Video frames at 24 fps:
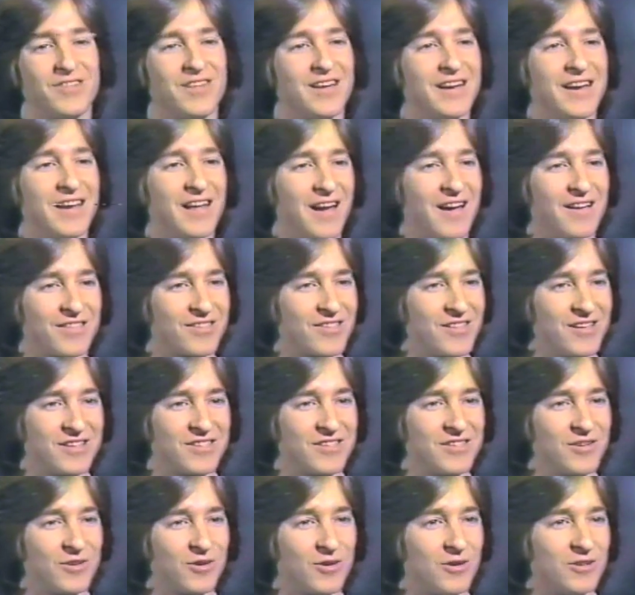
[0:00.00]
a
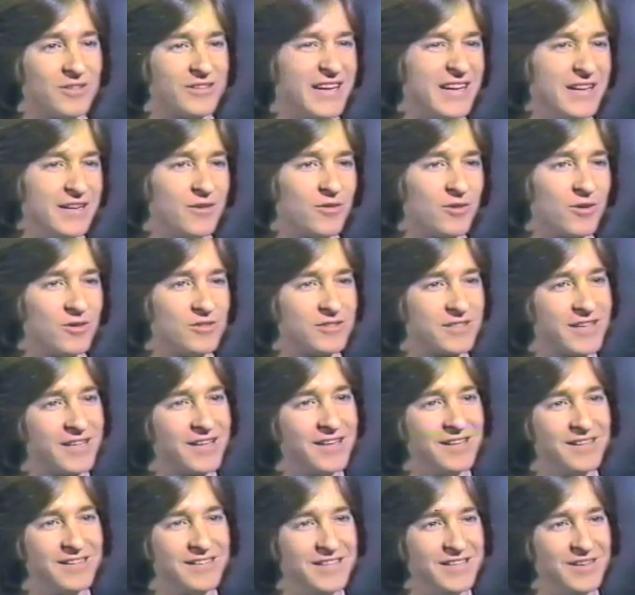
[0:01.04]
6-year-old, 8-year-old
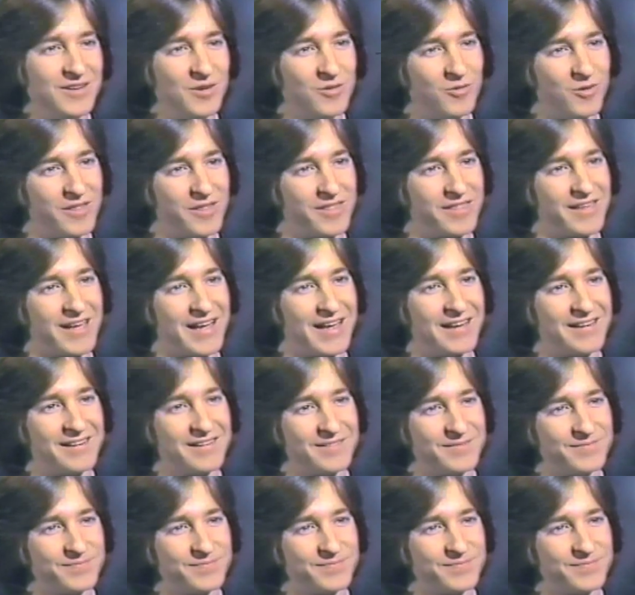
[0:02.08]
kid deal with that?